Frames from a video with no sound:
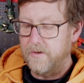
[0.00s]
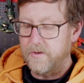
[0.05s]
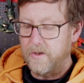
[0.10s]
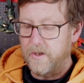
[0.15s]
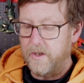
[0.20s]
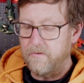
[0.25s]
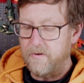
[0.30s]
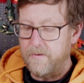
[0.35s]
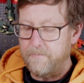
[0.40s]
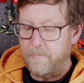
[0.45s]
So
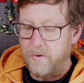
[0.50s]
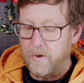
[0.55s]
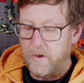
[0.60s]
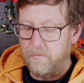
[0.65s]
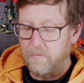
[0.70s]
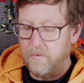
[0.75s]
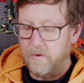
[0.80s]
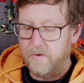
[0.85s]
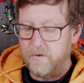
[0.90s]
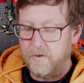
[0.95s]
your
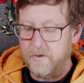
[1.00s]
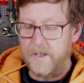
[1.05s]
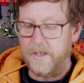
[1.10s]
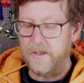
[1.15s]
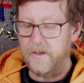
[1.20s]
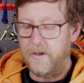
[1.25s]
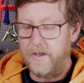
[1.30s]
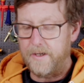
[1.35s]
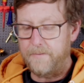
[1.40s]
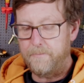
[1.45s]
input,
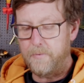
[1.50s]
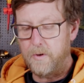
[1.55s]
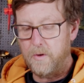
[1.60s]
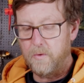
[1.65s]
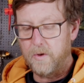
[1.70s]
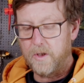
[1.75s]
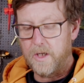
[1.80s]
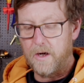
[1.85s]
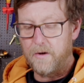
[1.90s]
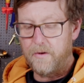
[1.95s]
signal input
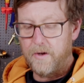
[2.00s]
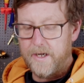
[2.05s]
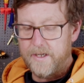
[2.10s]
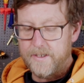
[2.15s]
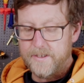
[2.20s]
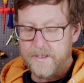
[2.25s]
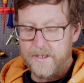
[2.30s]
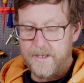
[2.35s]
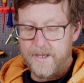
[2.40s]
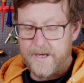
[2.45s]
would go
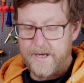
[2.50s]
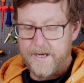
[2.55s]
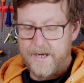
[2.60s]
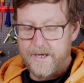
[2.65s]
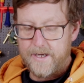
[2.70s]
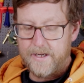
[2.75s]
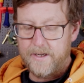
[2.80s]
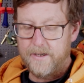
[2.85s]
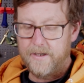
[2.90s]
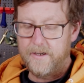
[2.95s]
into
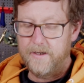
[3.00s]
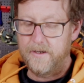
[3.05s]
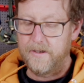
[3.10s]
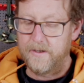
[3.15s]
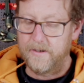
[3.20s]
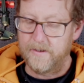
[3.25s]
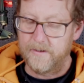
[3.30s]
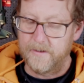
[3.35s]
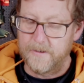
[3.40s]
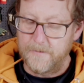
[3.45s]
there
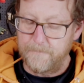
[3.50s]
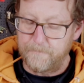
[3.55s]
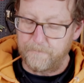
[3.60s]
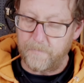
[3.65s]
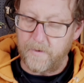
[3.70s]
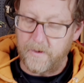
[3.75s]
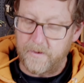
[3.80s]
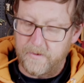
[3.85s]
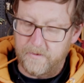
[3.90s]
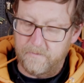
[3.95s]

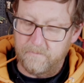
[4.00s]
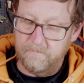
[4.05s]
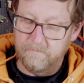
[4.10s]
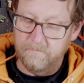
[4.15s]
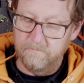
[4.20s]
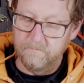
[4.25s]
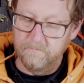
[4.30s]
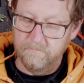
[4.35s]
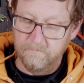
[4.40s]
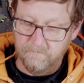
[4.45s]
and
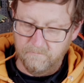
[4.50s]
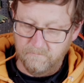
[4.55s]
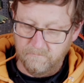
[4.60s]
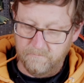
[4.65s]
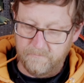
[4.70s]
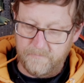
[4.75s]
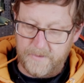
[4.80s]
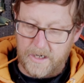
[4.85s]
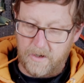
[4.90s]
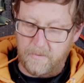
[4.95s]

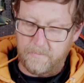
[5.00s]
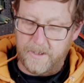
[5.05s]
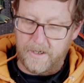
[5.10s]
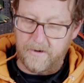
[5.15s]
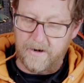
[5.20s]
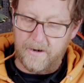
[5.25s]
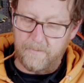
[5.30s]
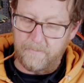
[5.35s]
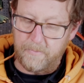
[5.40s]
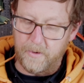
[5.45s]
that would be your
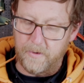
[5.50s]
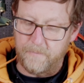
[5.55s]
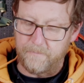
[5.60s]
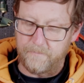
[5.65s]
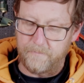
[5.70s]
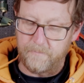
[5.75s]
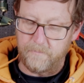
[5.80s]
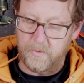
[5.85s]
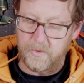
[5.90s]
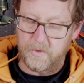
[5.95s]
output,
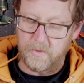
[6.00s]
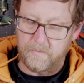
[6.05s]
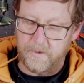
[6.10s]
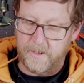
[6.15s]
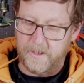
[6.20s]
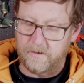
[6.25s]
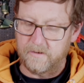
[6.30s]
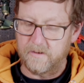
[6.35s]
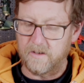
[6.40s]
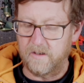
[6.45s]
which would
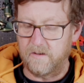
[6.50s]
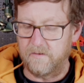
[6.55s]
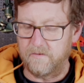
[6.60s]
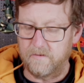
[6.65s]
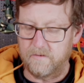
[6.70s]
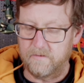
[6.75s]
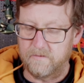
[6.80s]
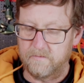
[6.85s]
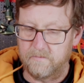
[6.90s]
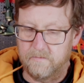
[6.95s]
be kind of
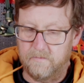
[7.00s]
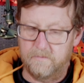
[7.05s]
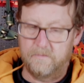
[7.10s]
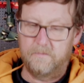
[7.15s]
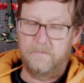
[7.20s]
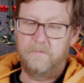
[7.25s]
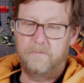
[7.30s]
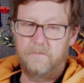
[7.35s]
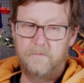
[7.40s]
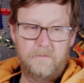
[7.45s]

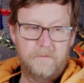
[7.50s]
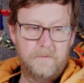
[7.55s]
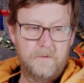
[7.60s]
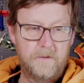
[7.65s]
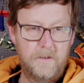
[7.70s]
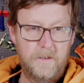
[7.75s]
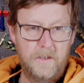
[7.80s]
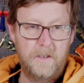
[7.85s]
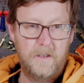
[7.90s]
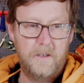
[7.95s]

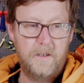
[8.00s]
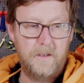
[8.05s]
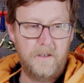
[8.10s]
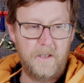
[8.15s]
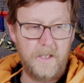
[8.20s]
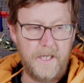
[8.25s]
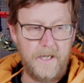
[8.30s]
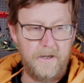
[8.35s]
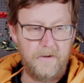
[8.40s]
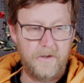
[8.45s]
the
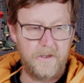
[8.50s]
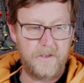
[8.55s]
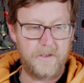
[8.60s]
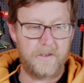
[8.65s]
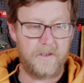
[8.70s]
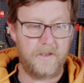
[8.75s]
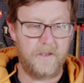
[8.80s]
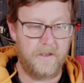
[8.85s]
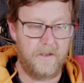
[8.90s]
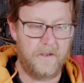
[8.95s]

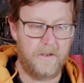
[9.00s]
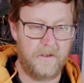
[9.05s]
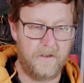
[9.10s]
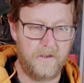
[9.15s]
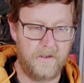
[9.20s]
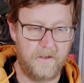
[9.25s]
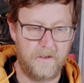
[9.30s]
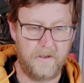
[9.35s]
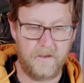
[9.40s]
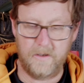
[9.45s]
nearest
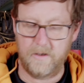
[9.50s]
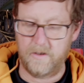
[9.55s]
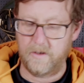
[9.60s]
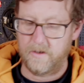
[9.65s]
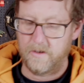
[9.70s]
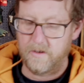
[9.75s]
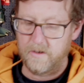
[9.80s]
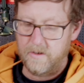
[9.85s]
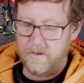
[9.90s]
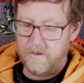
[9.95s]

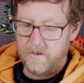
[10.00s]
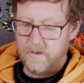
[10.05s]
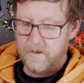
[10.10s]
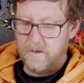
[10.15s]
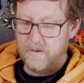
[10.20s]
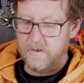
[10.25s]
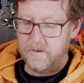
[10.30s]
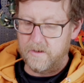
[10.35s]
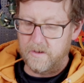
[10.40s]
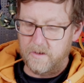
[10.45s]

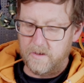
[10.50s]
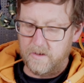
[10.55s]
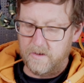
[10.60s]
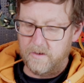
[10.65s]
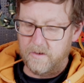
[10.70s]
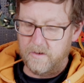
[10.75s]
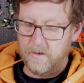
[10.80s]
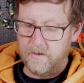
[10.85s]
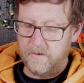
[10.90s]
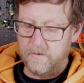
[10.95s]
to
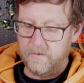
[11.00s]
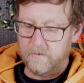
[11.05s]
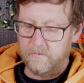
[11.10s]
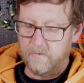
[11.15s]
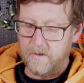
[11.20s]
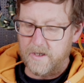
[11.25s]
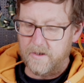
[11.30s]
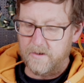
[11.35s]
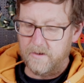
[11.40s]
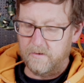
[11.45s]

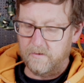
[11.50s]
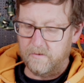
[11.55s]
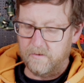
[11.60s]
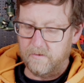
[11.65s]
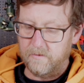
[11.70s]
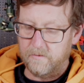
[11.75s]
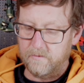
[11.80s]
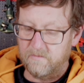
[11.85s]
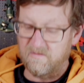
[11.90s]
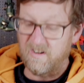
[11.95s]
ground,
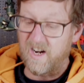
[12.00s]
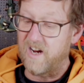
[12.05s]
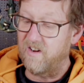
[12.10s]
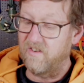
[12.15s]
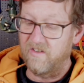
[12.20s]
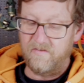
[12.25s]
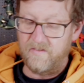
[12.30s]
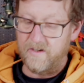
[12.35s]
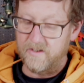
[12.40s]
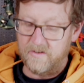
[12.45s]

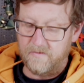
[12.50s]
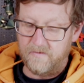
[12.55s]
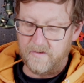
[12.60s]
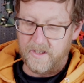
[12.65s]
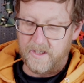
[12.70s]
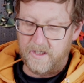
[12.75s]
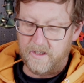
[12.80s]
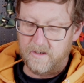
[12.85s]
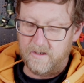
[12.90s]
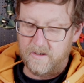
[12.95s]
ground
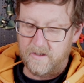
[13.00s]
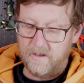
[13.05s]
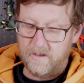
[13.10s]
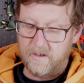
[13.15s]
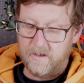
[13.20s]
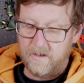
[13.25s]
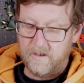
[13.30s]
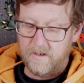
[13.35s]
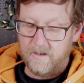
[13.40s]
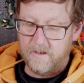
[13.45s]
effectively.
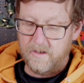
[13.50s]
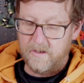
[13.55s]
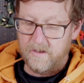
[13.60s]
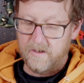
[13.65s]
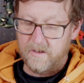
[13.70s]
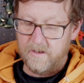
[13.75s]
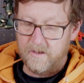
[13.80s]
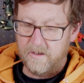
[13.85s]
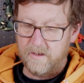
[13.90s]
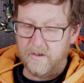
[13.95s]

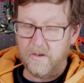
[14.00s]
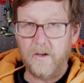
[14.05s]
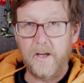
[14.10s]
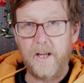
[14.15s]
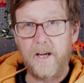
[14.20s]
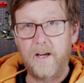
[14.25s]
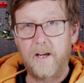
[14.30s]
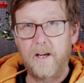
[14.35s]
Got it?